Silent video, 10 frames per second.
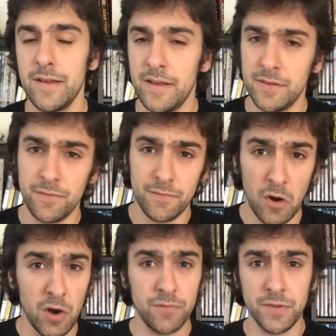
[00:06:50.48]
as if
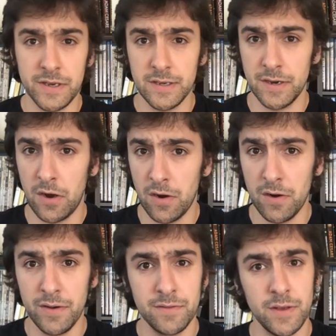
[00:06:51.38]
artfully done
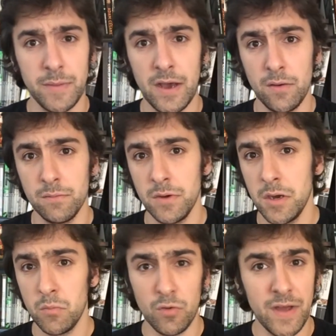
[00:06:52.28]
horror is somehow
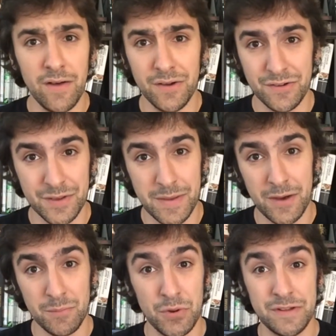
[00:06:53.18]
more valid or
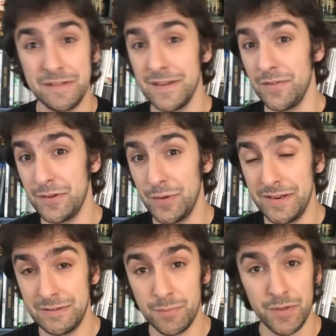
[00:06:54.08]
somehow puts itself into
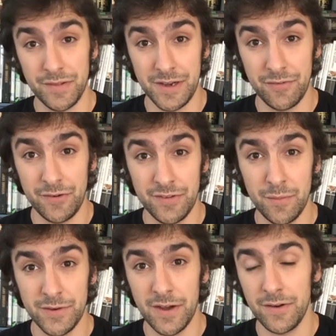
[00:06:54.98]
a completely different
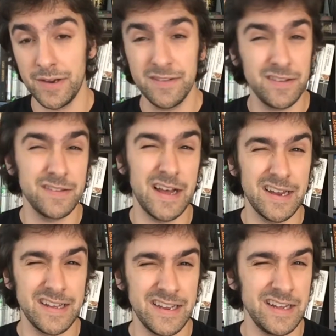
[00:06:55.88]
subgenre, because this is
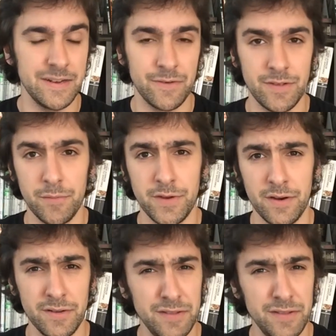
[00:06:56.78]
not in a different subgenre.